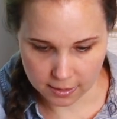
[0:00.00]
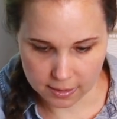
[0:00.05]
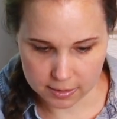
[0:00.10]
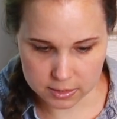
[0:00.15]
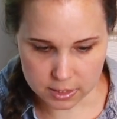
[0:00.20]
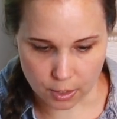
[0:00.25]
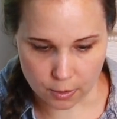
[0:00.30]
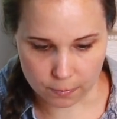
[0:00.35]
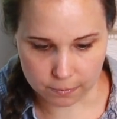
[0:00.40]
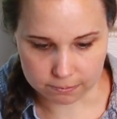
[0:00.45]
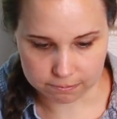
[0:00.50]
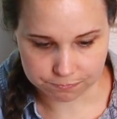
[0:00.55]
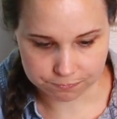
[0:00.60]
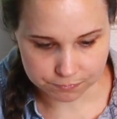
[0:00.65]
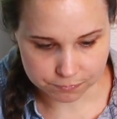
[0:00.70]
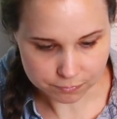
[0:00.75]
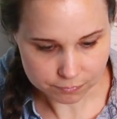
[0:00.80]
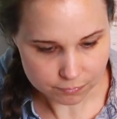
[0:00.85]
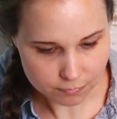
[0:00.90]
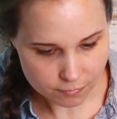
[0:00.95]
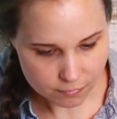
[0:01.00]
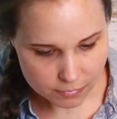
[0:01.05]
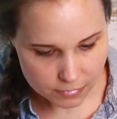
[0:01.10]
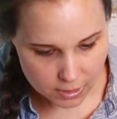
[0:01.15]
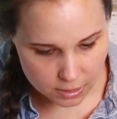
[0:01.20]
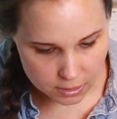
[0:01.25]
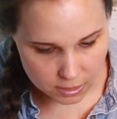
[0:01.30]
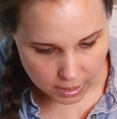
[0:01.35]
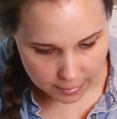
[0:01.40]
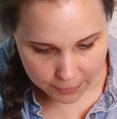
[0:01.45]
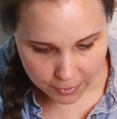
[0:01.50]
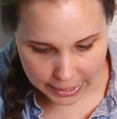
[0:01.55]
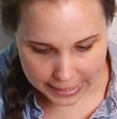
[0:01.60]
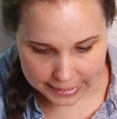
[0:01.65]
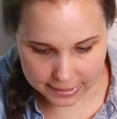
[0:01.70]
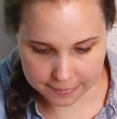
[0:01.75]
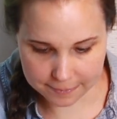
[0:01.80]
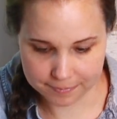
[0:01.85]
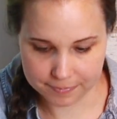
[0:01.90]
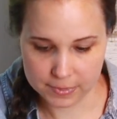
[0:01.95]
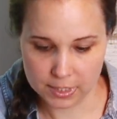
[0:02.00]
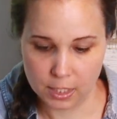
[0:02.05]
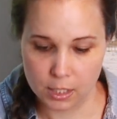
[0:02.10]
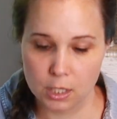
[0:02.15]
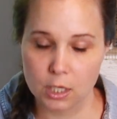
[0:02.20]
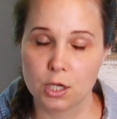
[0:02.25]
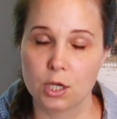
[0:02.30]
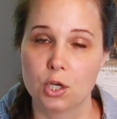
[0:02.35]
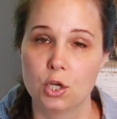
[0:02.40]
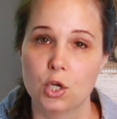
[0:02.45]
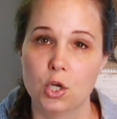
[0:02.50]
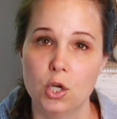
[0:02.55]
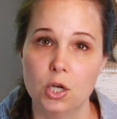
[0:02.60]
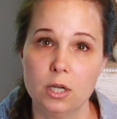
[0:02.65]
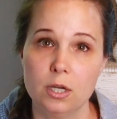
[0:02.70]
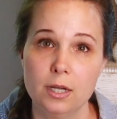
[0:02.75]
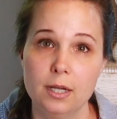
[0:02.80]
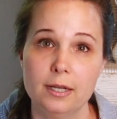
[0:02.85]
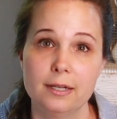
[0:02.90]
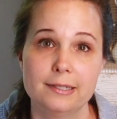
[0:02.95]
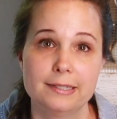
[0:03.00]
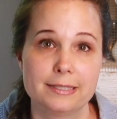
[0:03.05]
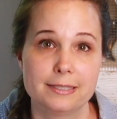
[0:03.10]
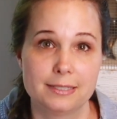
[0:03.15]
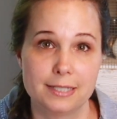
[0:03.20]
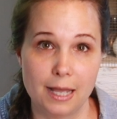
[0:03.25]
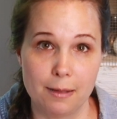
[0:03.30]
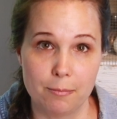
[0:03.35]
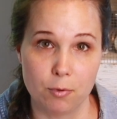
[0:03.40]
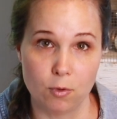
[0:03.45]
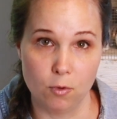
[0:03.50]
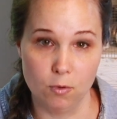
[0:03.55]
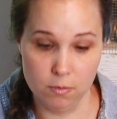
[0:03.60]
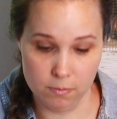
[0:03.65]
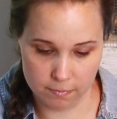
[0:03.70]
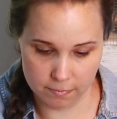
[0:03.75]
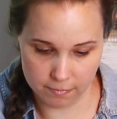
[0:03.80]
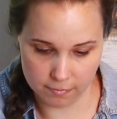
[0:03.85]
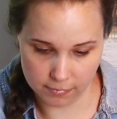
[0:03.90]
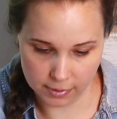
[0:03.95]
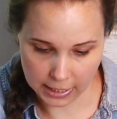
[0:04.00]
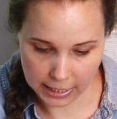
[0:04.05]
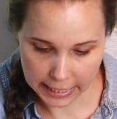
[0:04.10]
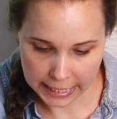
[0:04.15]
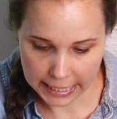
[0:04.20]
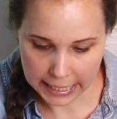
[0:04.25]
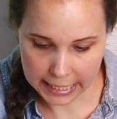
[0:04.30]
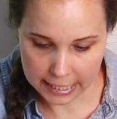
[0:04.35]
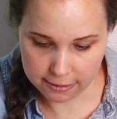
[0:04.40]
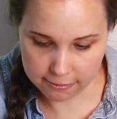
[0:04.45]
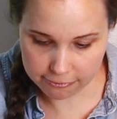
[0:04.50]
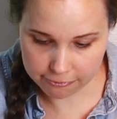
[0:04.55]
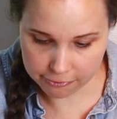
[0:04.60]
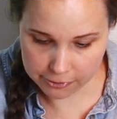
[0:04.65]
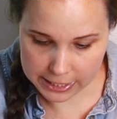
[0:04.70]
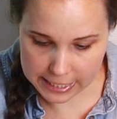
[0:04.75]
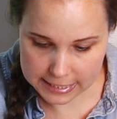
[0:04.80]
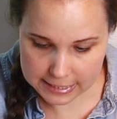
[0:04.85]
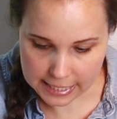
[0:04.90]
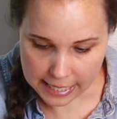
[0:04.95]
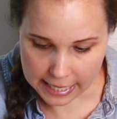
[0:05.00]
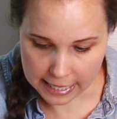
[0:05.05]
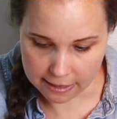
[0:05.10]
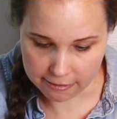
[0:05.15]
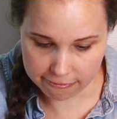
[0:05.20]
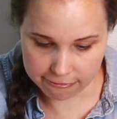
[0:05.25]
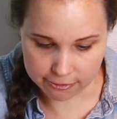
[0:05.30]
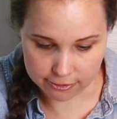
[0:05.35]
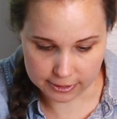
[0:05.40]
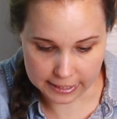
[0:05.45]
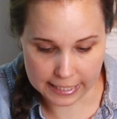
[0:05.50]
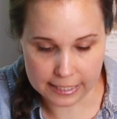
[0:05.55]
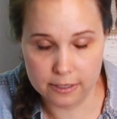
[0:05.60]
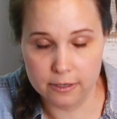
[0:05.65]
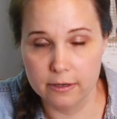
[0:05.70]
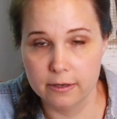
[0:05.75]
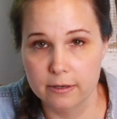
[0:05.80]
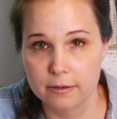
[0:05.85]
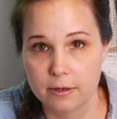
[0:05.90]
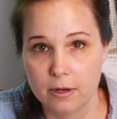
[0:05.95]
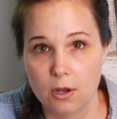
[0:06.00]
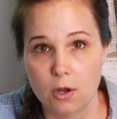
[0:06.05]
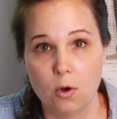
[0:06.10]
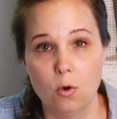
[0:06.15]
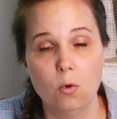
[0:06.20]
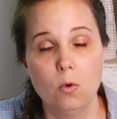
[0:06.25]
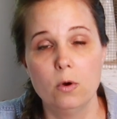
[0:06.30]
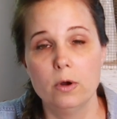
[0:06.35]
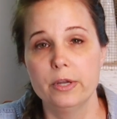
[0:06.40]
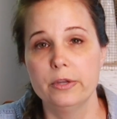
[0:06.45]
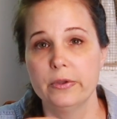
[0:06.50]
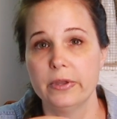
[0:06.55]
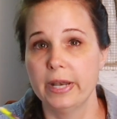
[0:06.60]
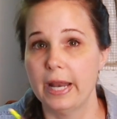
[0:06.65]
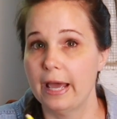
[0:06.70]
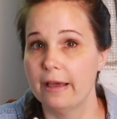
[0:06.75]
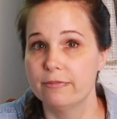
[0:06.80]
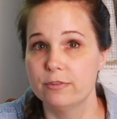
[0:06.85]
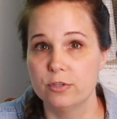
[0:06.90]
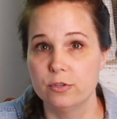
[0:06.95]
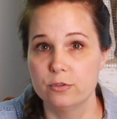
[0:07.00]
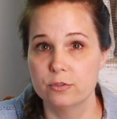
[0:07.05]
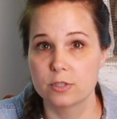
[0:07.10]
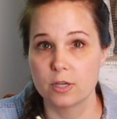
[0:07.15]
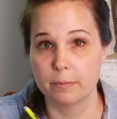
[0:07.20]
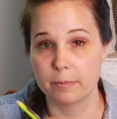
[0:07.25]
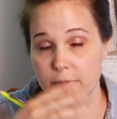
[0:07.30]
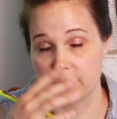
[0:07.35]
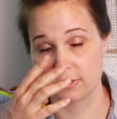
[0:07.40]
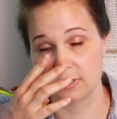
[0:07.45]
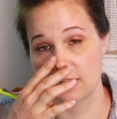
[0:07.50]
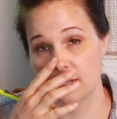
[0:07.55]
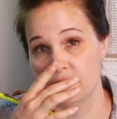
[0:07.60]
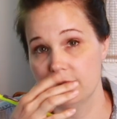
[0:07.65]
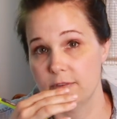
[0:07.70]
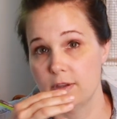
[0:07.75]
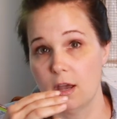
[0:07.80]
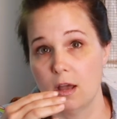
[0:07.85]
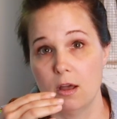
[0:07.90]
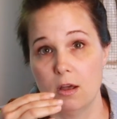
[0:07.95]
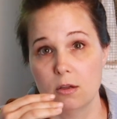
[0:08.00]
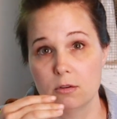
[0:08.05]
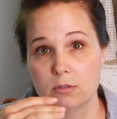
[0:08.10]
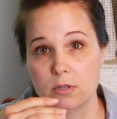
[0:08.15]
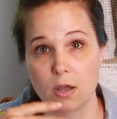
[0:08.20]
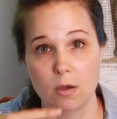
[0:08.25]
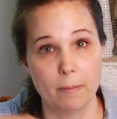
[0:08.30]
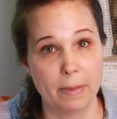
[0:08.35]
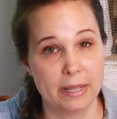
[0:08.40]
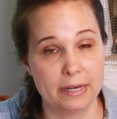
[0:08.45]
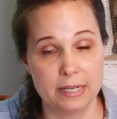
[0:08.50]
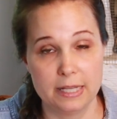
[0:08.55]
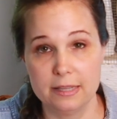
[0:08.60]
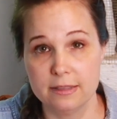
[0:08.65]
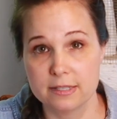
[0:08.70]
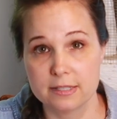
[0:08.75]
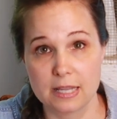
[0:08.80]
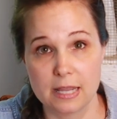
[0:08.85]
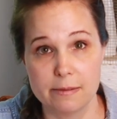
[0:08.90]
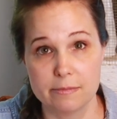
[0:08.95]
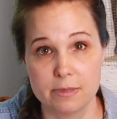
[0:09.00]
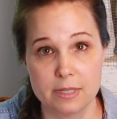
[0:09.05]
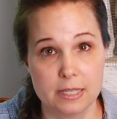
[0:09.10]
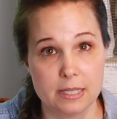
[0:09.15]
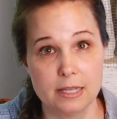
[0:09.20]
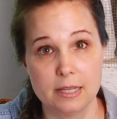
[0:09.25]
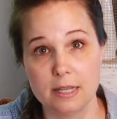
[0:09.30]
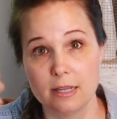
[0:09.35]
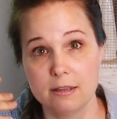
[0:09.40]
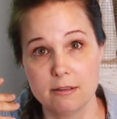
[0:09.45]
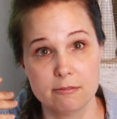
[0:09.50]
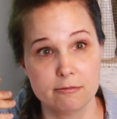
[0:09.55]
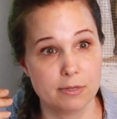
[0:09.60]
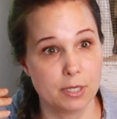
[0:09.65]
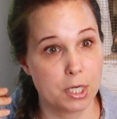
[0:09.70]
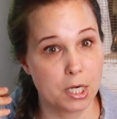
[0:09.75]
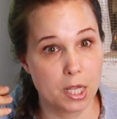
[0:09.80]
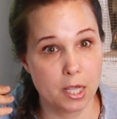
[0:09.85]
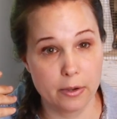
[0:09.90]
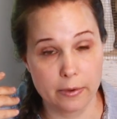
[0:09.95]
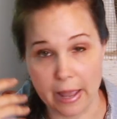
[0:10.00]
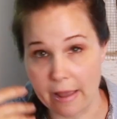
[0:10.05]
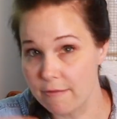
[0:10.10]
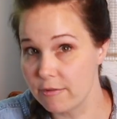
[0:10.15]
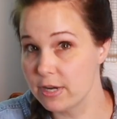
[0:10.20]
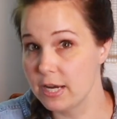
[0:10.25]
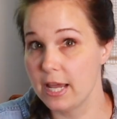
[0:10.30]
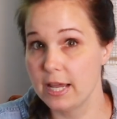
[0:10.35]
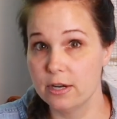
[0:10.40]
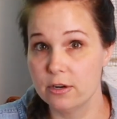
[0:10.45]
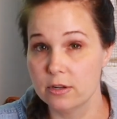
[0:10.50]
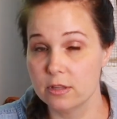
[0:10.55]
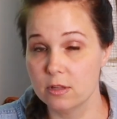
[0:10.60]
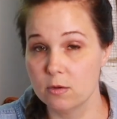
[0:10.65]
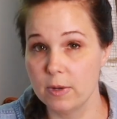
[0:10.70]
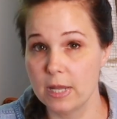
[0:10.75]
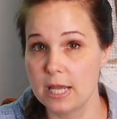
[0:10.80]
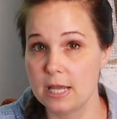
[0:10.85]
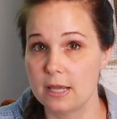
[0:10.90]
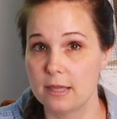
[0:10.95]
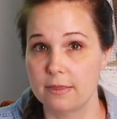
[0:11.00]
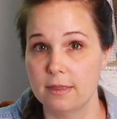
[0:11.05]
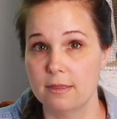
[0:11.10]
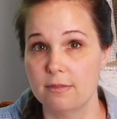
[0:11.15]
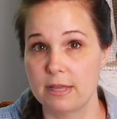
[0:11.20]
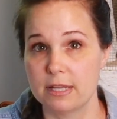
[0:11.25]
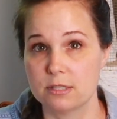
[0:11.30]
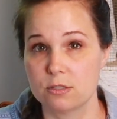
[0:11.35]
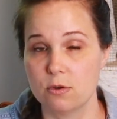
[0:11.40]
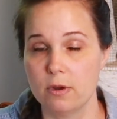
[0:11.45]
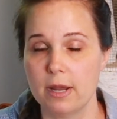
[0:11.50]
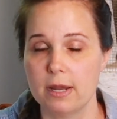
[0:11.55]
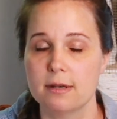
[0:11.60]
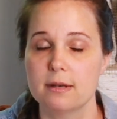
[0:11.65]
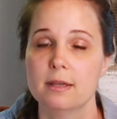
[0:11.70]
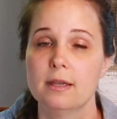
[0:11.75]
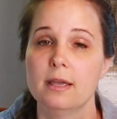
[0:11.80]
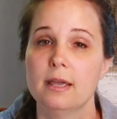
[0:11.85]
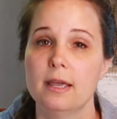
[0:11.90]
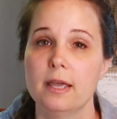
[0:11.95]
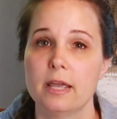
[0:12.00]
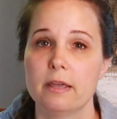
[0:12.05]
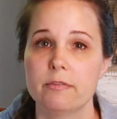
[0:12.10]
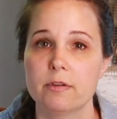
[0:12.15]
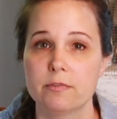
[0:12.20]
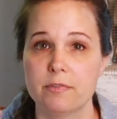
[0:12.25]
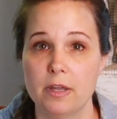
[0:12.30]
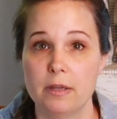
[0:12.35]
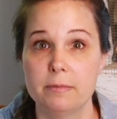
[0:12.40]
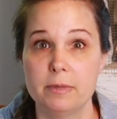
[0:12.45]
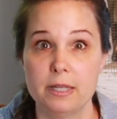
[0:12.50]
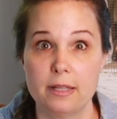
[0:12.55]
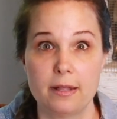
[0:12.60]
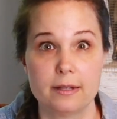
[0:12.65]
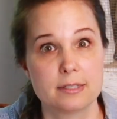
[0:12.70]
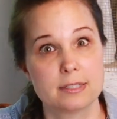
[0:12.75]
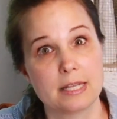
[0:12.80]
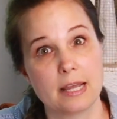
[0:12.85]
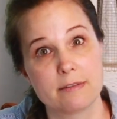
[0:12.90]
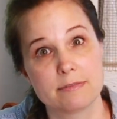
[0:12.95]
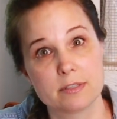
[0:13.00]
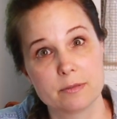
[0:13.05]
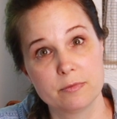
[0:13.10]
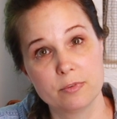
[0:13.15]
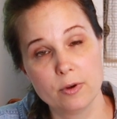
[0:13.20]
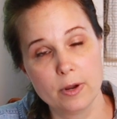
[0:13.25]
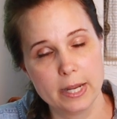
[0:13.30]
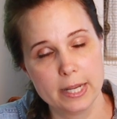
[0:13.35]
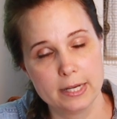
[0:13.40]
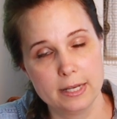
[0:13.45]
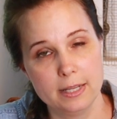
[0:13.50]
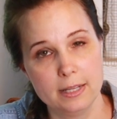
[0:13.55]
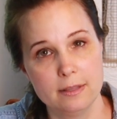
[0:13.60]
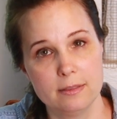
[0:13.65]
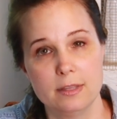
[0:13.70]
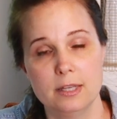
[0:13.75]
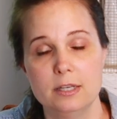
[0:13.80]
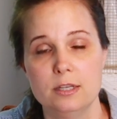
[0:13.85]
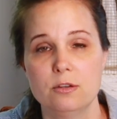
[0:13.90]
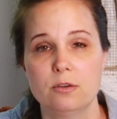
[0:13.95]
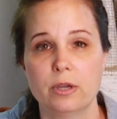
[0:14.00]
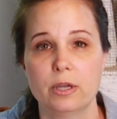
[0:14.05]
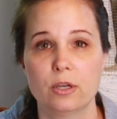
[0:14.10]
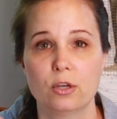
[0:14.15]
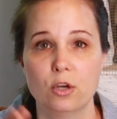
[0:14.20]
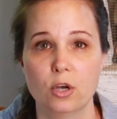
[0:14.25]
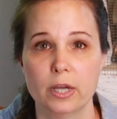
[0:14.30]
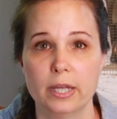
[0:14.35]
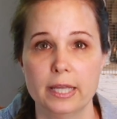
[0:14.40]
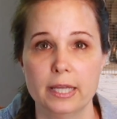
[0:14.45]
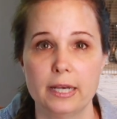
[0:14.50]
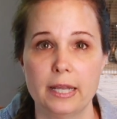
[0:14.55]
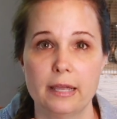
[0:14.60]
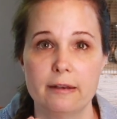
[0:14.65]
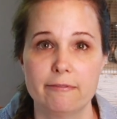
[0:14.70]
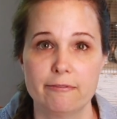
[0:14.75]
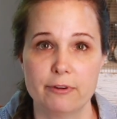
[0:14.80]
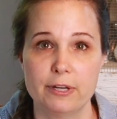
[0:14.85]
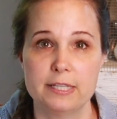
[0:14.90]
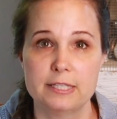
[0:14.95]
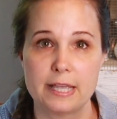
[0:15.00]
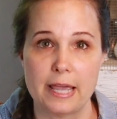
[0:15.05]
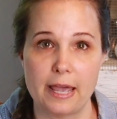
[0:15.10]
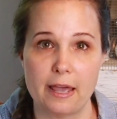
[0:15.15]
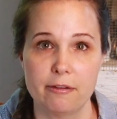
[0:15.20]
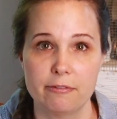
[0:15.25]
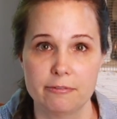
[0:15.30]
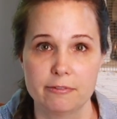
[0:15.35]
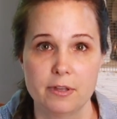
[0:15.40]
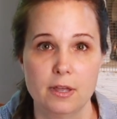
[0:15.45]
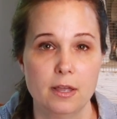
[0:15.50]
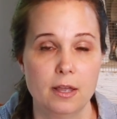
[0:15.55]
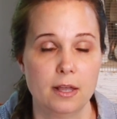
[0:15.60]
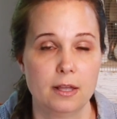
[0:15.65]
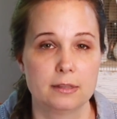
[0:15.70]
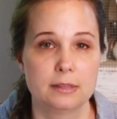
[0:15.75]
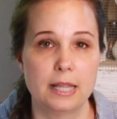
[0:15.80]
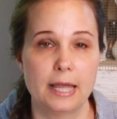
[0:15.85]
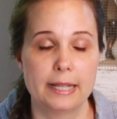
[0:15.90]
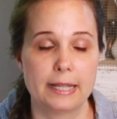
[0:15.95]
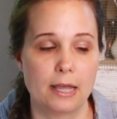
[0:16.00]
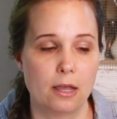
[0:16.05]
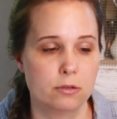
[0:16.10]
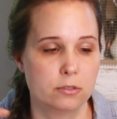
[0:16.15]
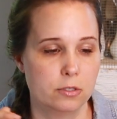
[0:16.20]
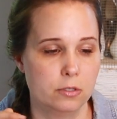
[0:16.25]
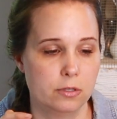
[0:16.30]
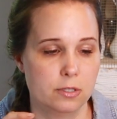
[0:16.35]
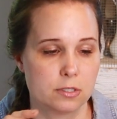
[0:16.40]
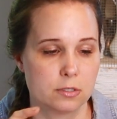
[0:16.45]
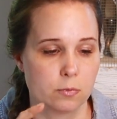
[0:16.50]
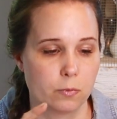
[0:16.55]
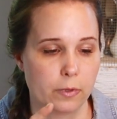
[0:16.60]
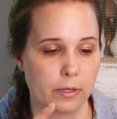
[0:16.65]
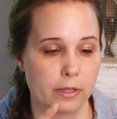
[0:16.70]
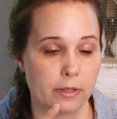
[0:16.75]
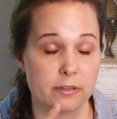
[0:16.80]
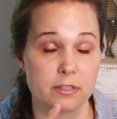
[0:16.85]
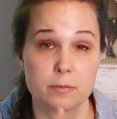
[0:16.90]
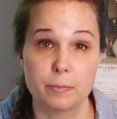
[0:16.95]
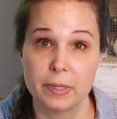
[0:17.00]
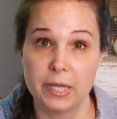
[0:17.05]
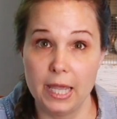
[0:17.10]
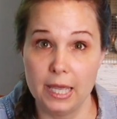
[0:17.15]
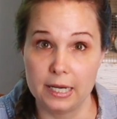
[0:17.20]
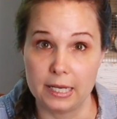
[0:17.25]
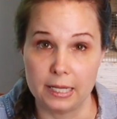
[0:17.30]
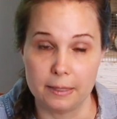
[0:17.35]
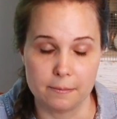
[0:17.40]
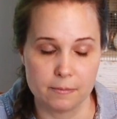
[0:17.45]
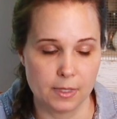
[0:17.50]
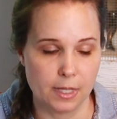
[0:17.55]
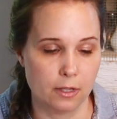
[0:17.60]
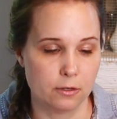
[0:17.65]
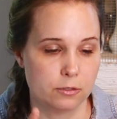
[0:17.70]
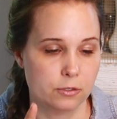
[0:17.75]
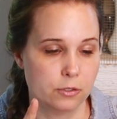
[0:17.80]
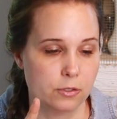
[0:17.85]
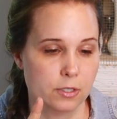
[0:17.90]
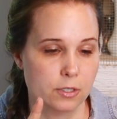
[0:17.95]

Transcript: So, number 8, cook double and freeze half for later. Or you can have 2 suppers. If y'all don't mind eating the same thing, you know, every day during the week, then that's great. If your family likes to have some variety, then you can cook it and freeze half. Like I'll do this with spaghetti. I'll do